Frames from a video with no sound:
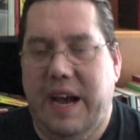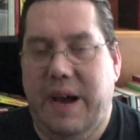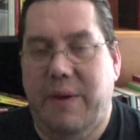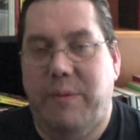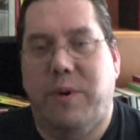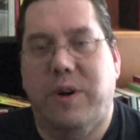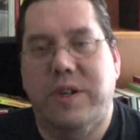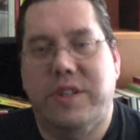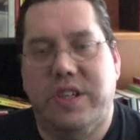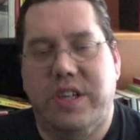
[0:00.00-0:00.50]
and
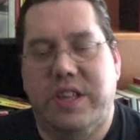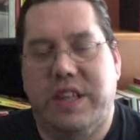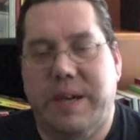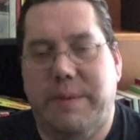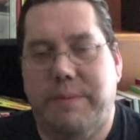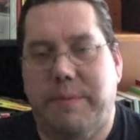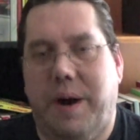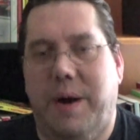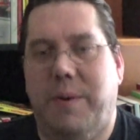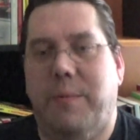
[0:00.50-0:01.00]
what you
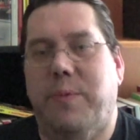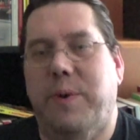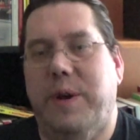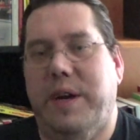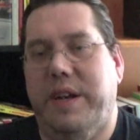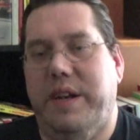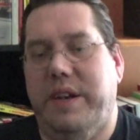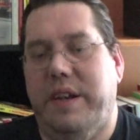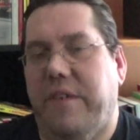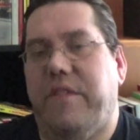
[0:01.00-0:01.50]
think might
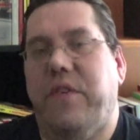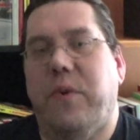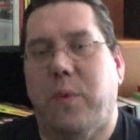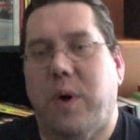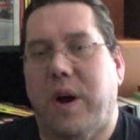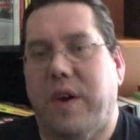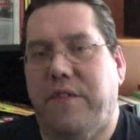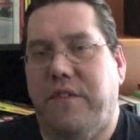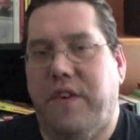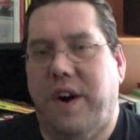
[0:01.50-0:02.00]
win. If you
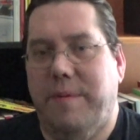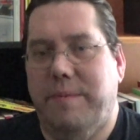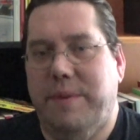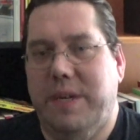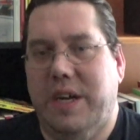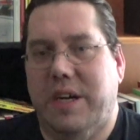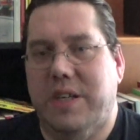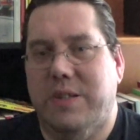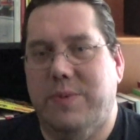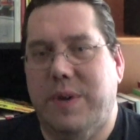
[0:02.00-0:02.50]
want to find me
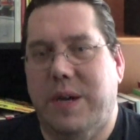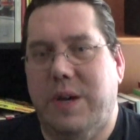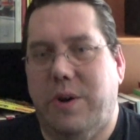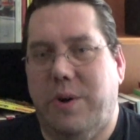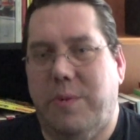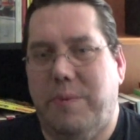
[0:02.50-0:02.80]
elsewhere,